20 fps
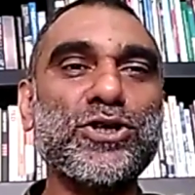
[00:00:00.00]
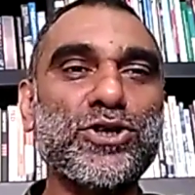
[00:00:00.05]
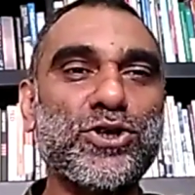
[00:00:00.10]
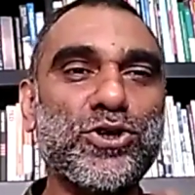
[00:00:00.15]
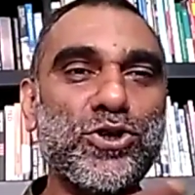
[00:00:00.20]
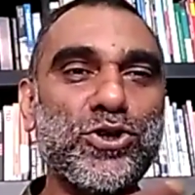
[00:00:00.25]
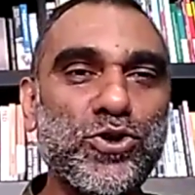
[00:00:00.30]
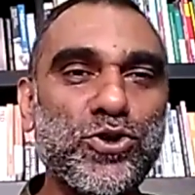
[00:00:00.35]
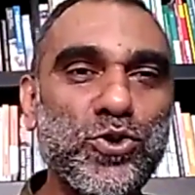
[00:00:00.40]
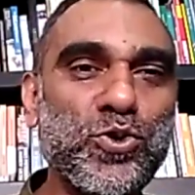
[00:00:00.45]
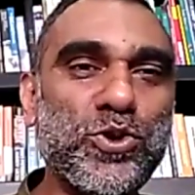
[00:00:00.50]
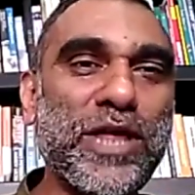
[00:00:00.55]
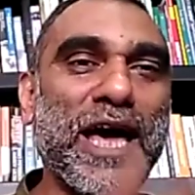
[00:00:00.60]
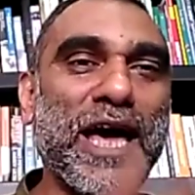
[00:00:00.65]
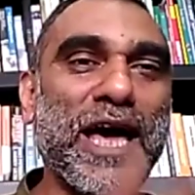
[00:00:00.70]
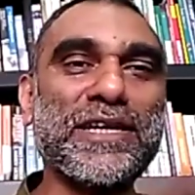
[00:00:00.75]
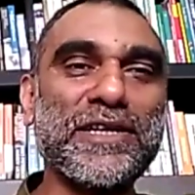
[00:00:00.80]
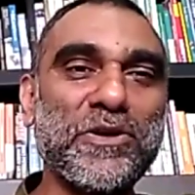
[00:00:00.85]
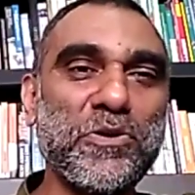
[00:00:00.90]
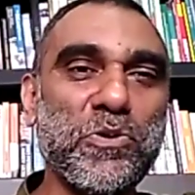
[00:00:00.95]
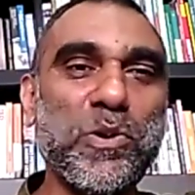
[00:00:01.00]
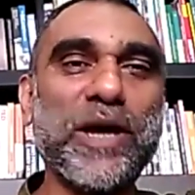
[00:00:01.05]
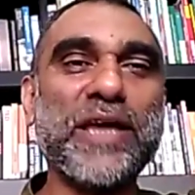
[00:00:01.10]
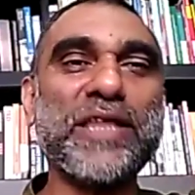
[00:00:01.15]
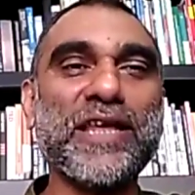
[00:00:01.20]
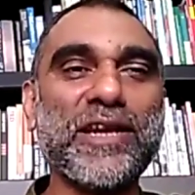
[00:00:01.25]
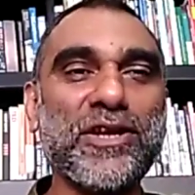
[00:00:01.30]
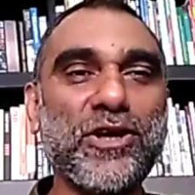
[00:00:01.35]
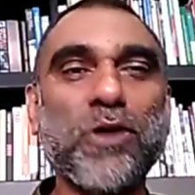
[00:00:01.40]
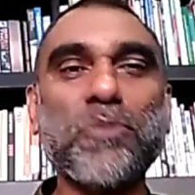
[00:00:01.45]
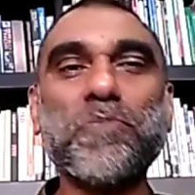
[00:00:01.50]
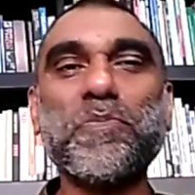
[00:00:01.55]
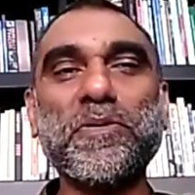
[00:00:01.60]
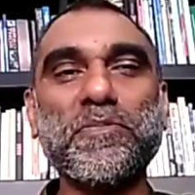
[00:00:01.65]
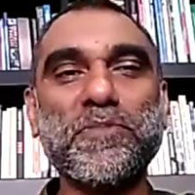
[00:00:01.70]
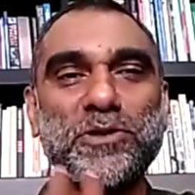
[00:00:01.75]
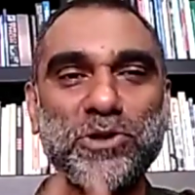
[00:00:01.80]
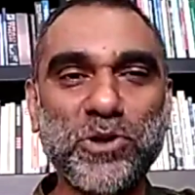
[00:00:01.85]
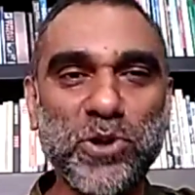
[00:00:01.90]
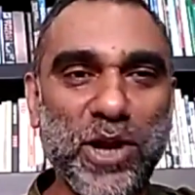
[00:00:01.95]
to do that in a way that got
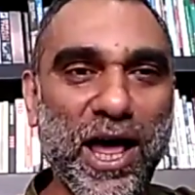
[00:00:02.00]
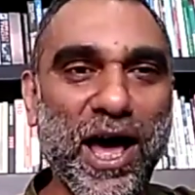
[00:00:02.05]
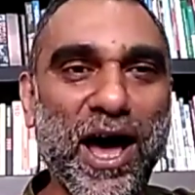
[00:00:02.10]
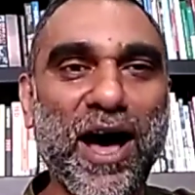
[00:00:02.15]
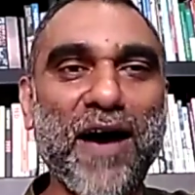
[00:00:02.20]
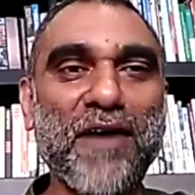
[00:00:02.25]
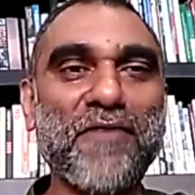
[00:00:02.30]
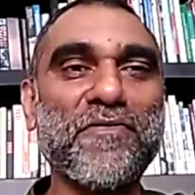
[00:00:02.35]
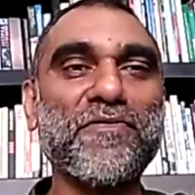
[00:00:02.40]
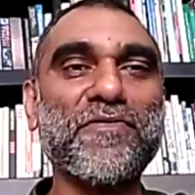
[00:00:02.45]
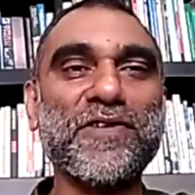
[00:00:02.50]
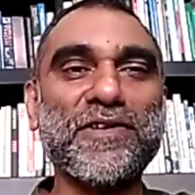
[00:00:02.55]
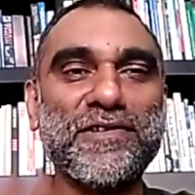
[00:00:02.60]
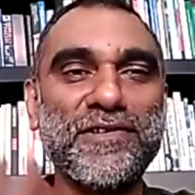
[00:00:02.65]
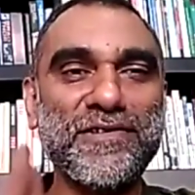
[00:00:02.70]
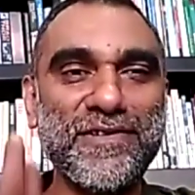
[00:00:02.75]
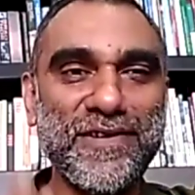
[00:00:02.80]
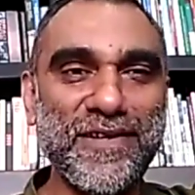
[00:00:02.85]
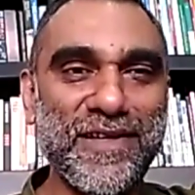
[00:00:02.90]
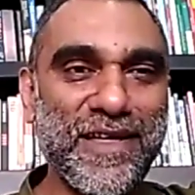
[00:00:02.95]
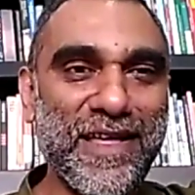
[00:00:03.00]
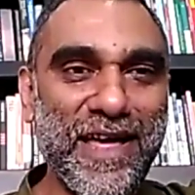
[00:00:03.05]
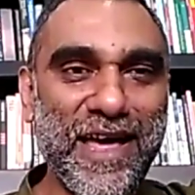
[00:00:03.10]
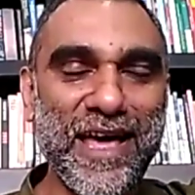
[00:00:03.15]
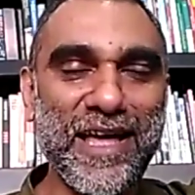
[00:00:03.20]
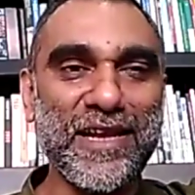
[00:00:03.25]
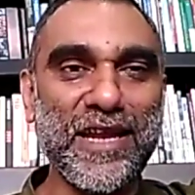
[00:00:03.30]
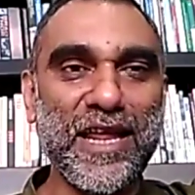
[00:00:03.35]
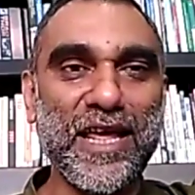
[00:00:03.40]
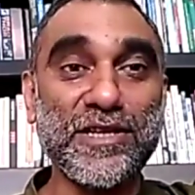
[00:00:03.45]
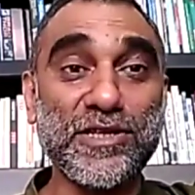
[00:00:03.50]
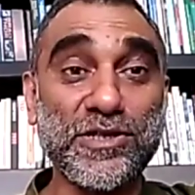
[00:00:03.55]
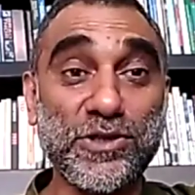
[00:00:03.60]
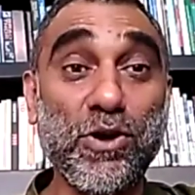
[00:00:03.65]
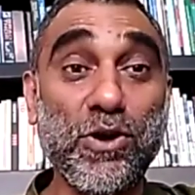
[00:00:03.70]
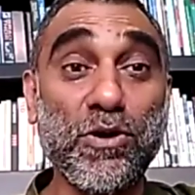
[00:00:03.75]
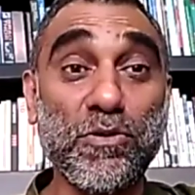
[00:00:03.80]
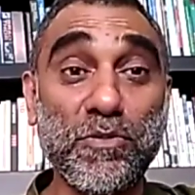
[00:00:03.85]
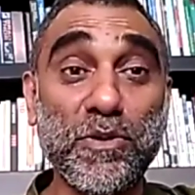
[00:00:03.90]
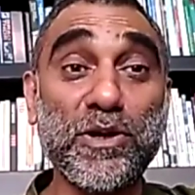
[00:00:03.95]
people to laugh and, and, and
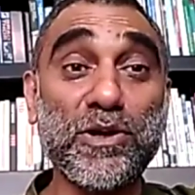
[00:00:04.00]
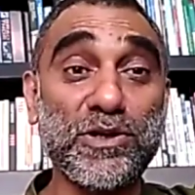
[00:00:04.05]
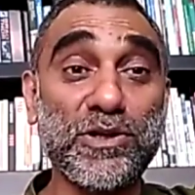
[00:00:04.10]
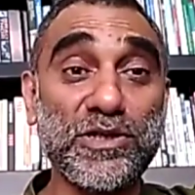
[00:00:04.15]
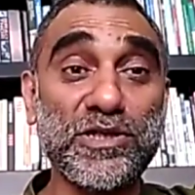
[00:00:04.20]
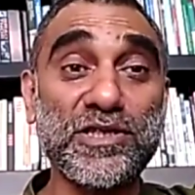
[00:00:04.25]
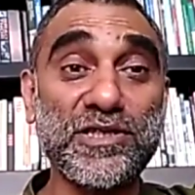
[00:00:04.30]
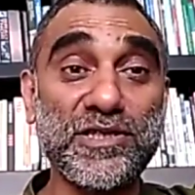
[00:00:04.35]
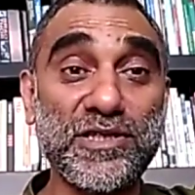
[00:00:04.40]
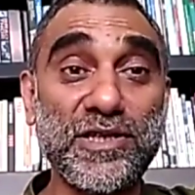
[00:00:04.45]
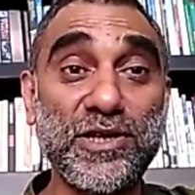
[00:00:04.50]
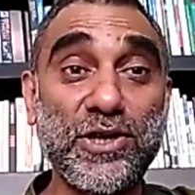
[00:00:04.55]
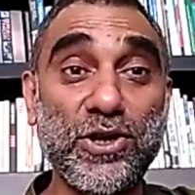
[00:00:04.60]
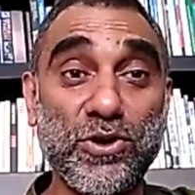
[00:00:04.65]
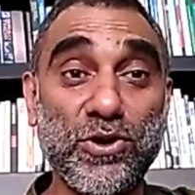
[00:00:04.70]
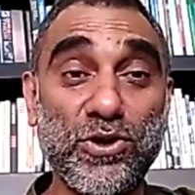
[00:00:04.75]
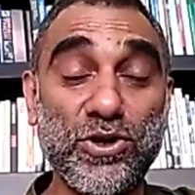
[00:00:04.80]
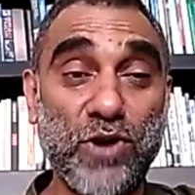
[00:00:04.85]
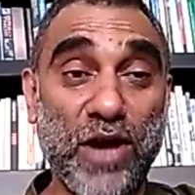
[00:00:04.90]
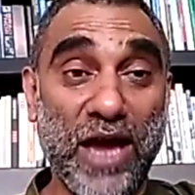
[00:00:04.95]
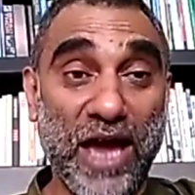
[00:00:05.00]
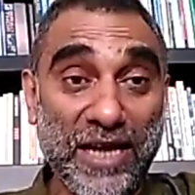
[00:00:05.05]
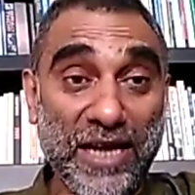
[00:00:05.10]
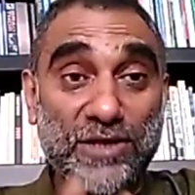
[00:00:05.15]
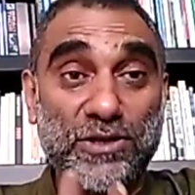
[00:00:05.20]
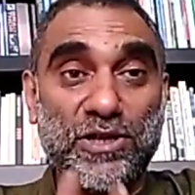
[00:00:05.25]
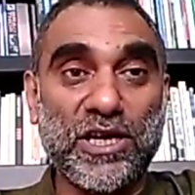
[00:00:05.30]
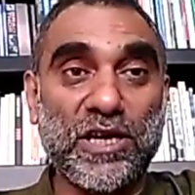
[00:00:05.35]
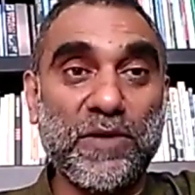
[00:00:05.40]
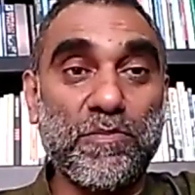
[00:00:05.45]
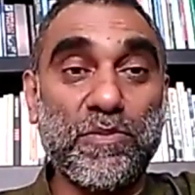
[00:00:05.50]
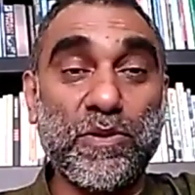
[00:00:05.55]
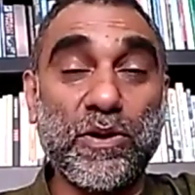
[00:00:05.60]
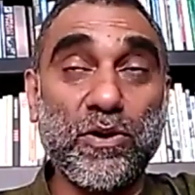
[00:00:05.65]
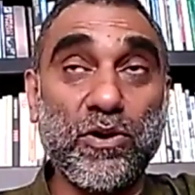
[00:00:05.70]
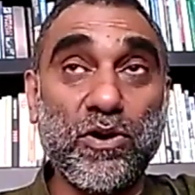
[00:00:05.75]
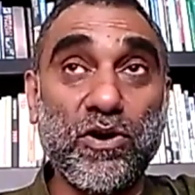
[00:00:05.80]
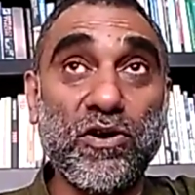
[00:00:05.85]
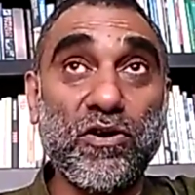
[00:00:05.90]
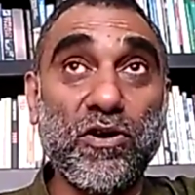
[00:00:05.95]
so on because you know you had to keep
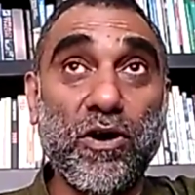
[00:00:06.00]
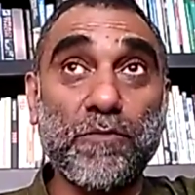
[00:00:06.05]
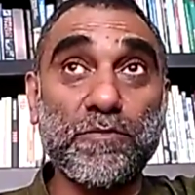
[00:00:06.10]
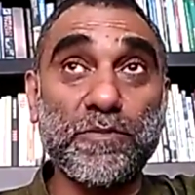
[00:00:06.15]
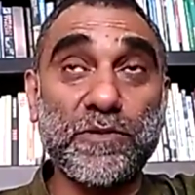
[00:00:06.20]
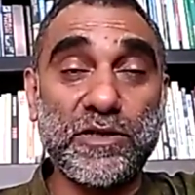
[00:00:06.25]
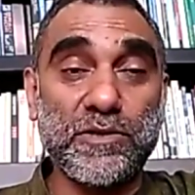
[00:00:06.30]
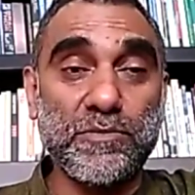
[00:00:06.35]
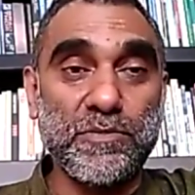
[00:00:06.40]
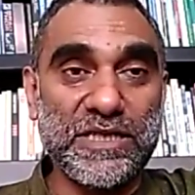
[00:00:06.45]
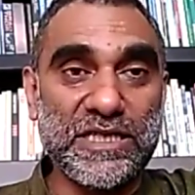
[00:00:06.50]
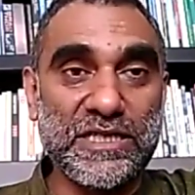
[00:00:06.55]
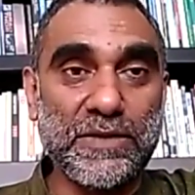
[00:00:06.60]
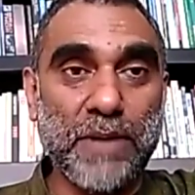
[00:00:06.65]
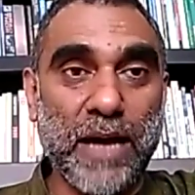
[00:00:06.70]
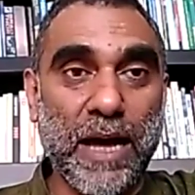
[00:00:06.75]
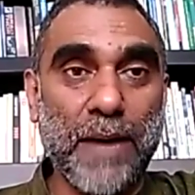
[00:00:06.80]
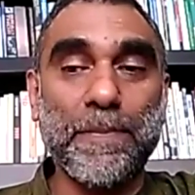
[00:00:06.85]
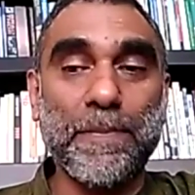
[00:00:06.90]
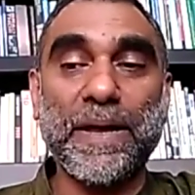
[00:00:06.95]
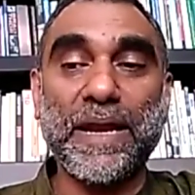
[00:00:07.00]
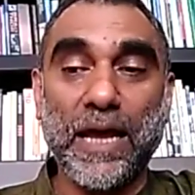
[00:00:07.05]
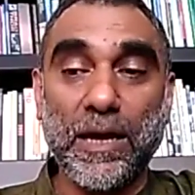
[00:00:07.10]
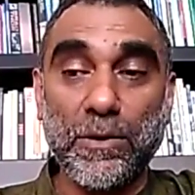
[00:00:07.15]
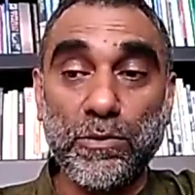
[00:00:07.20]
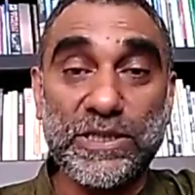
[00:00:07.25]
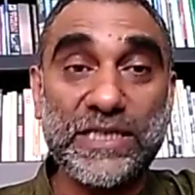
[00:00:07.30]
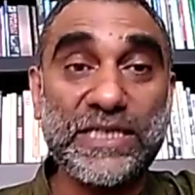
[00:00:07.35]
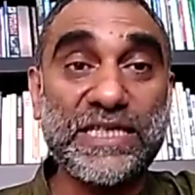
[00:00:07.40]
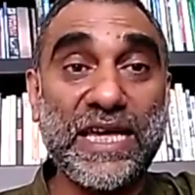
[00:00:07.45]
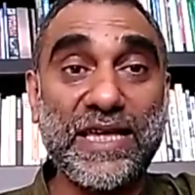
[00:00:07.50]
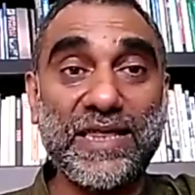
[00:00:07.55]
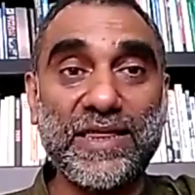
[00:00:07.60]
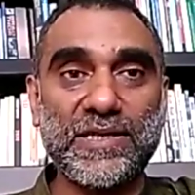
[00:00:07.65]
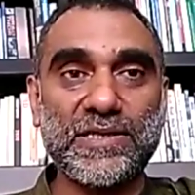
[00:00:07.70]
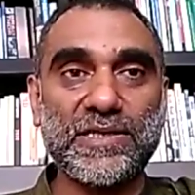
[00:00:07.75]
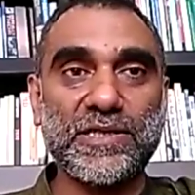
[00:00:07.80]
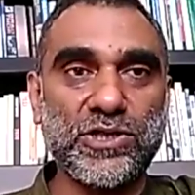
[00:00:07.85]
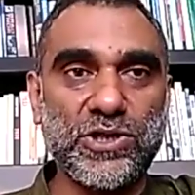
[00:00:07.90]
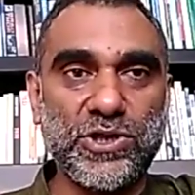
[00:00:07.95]
your optimism up and i would say
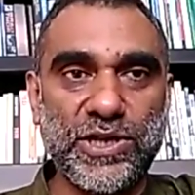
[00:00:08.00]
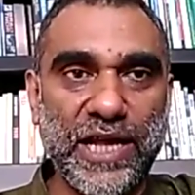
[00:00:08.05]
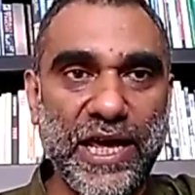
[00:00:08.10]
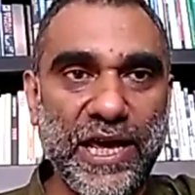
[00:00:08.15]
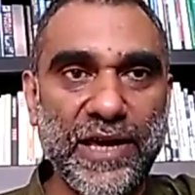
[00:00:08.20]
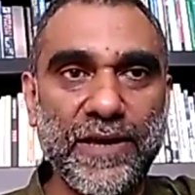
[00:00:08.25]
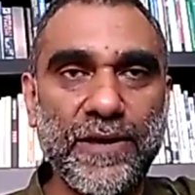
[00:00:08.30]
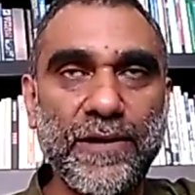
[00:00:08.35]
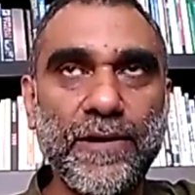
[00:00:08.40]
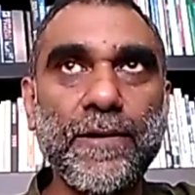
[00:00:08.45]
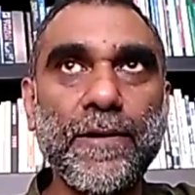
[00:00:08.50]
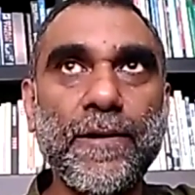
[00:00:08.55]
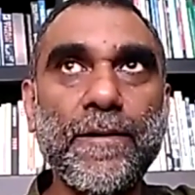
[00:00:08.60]
this today